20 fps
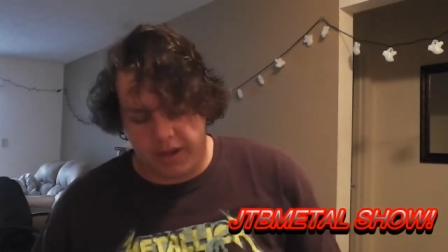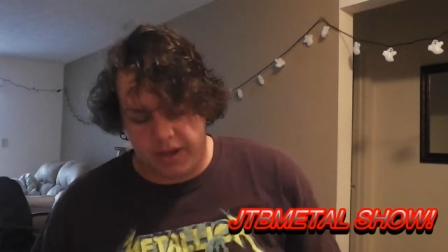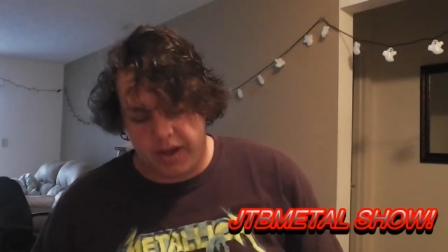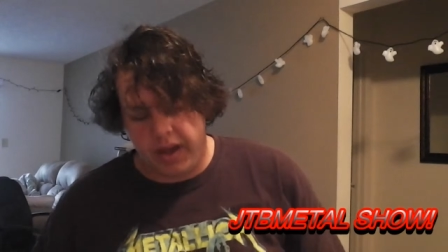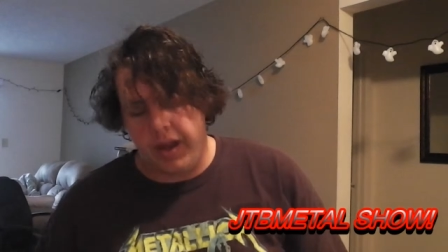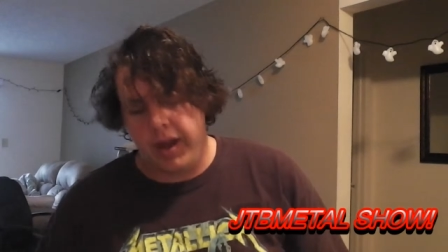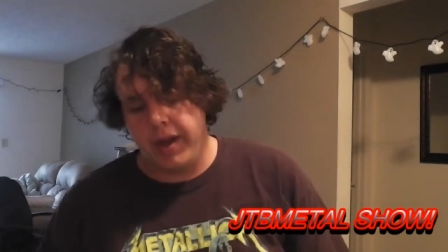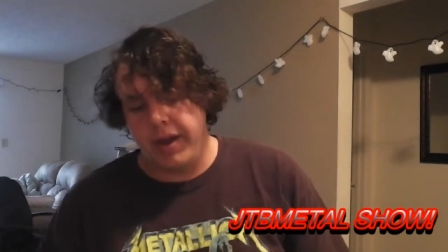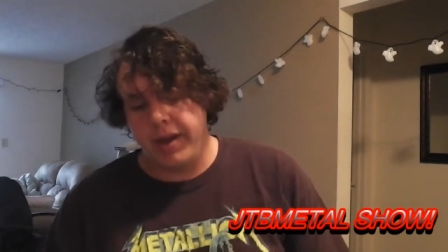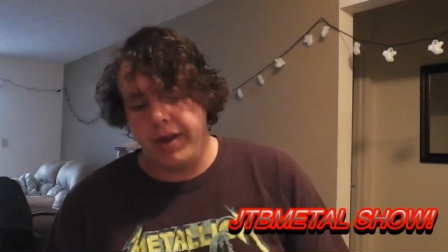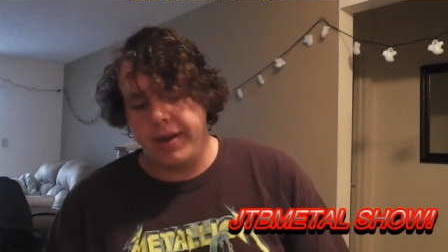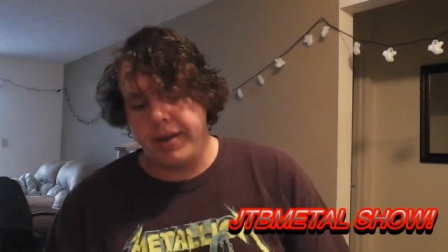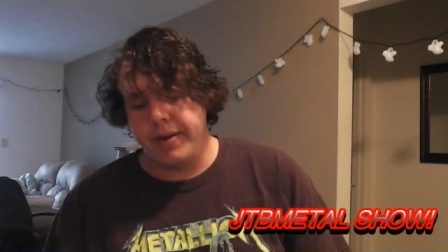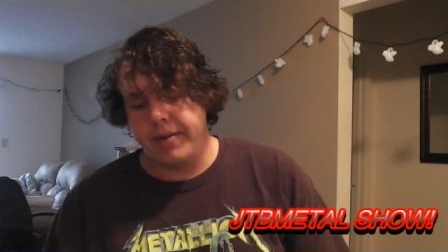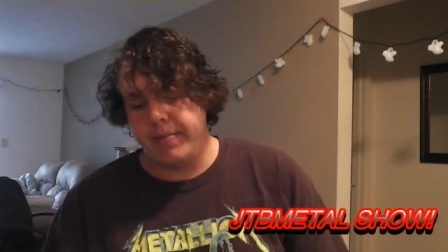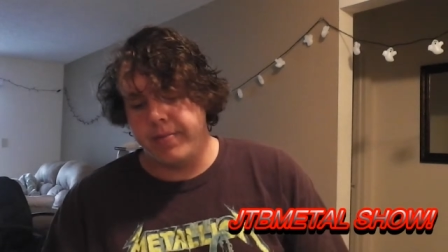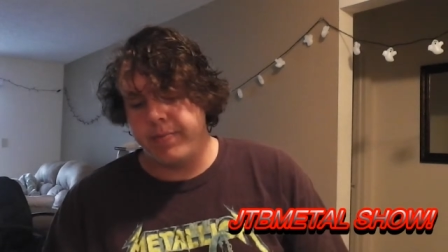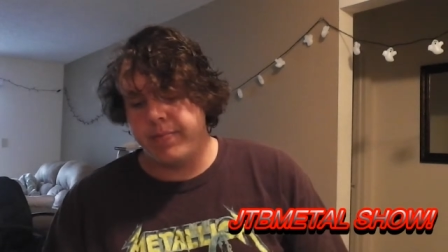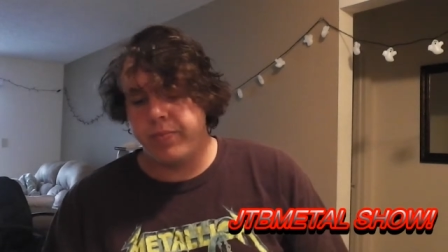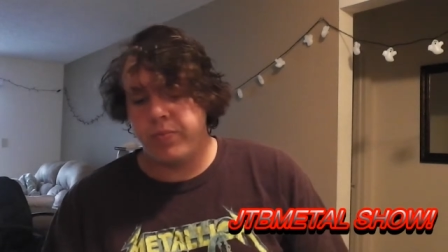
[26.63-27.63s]

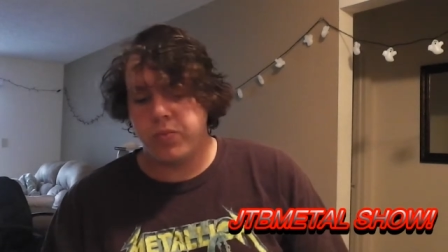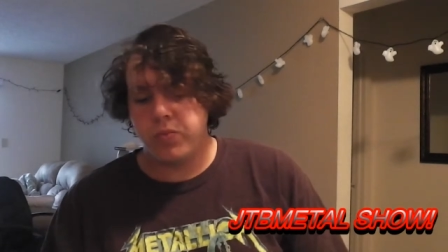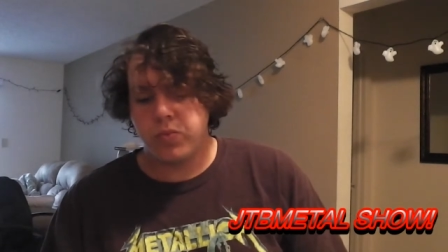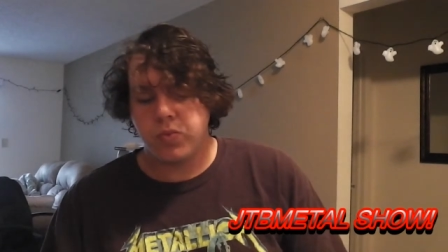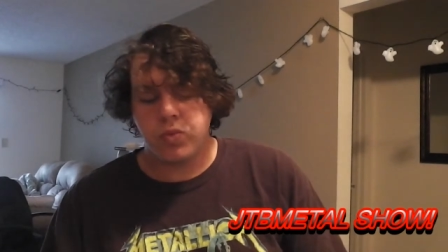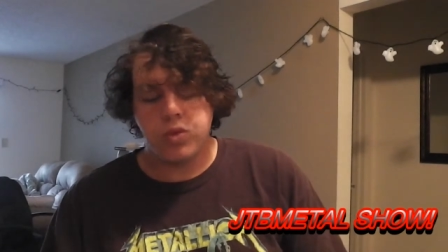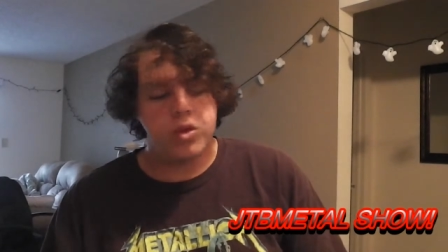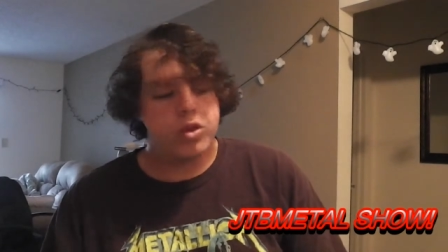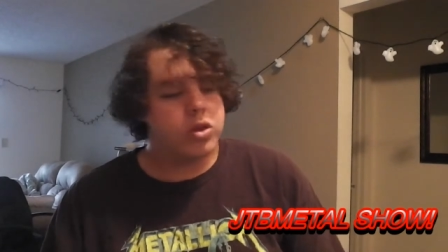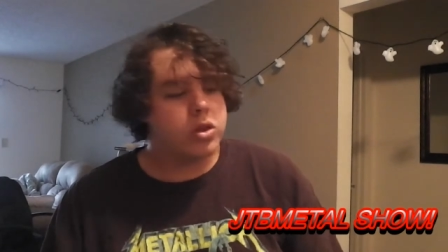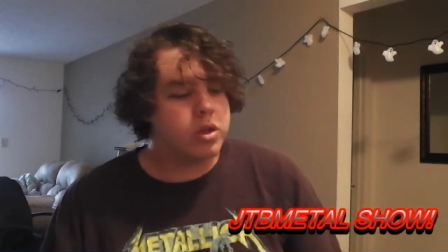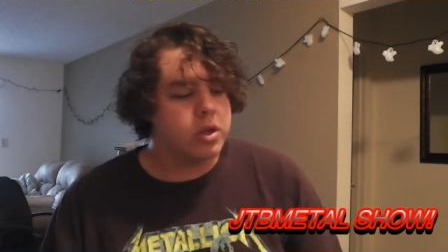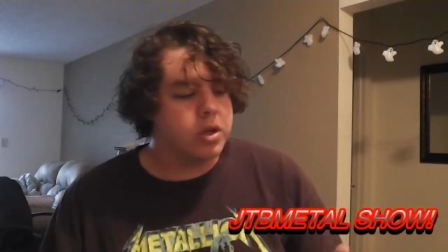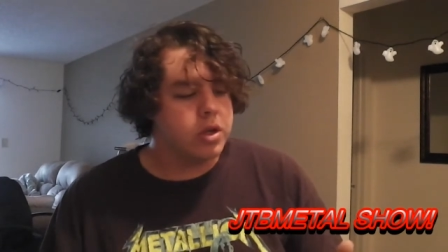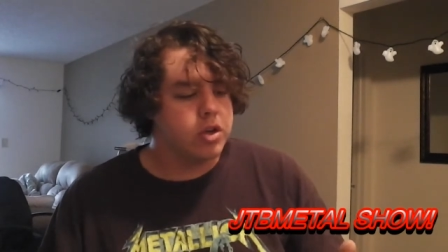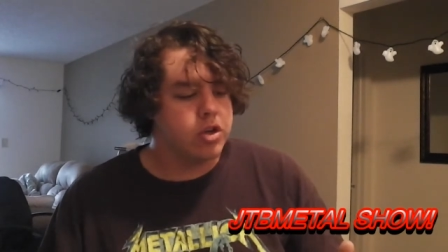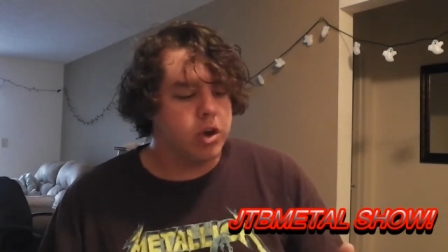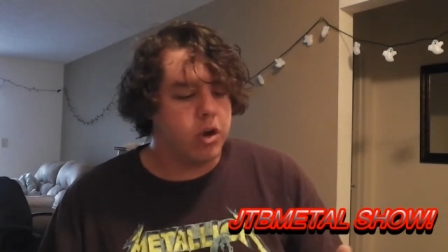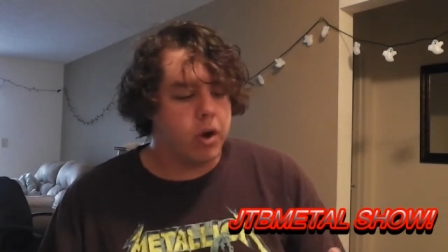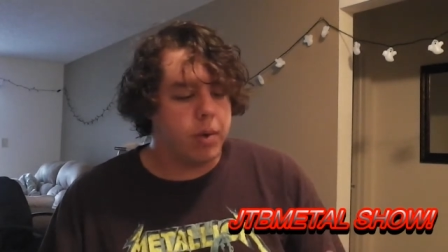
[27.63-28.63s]
And
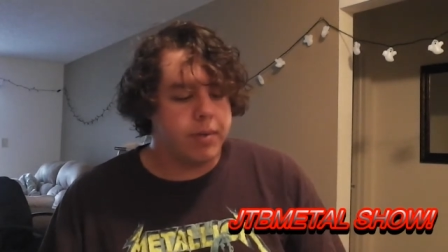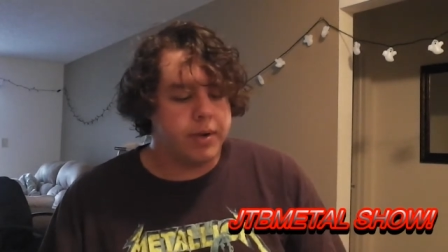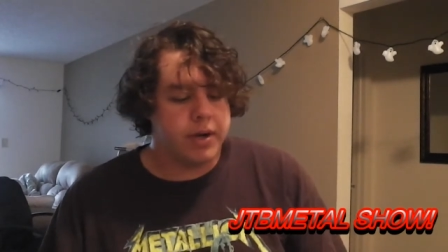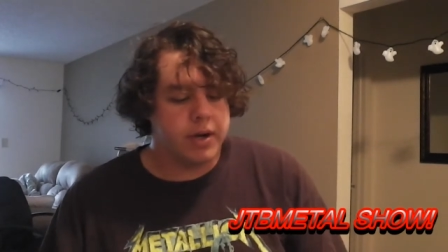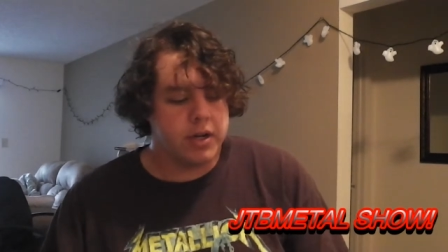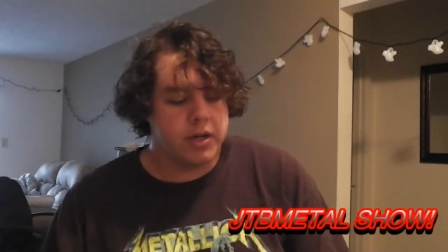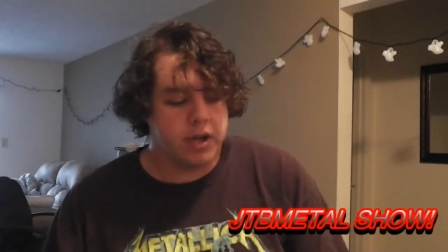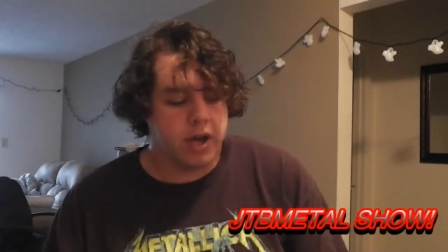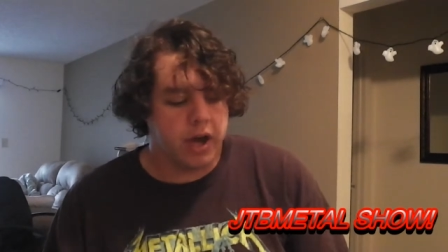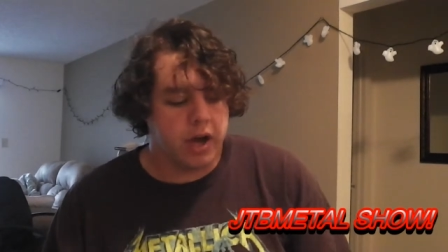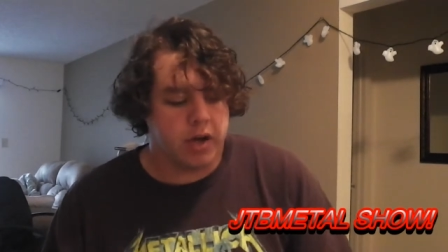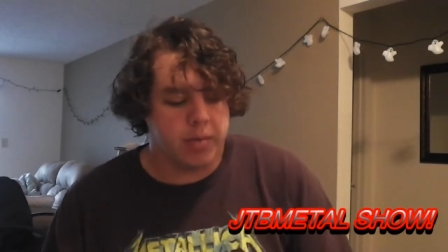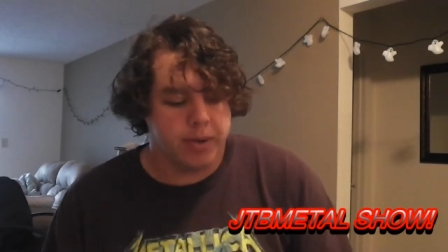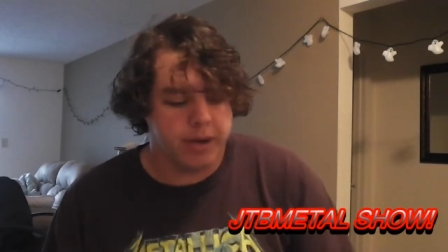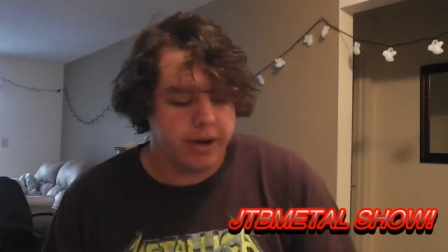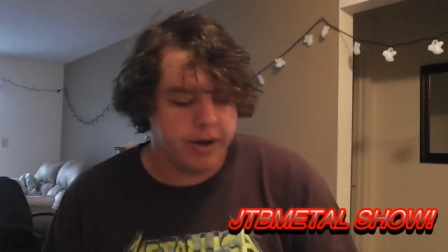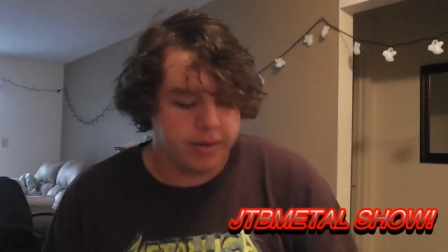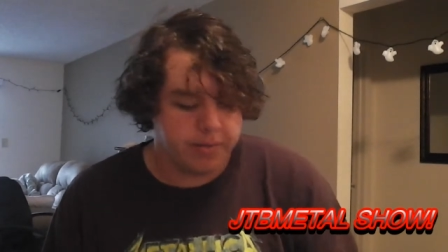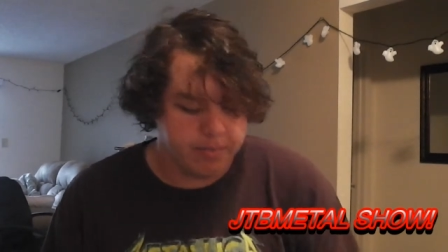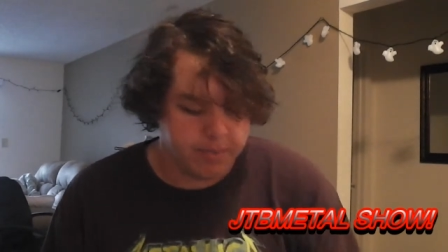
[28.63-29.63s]
so I'm here to talk
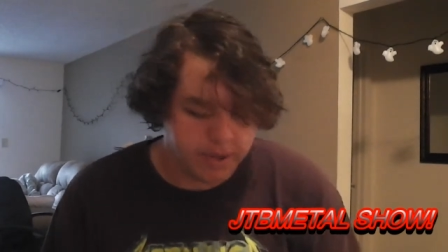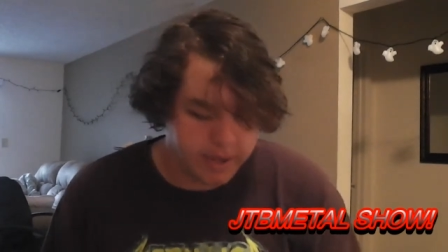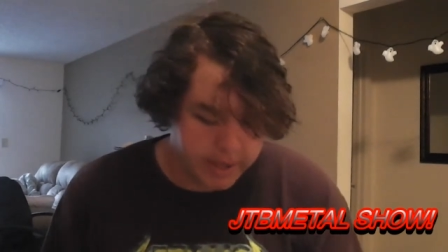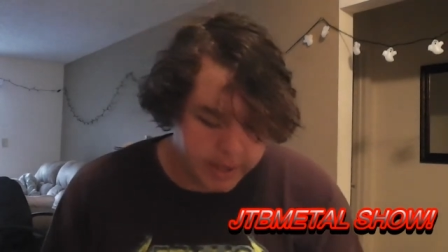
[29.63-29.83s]
about them.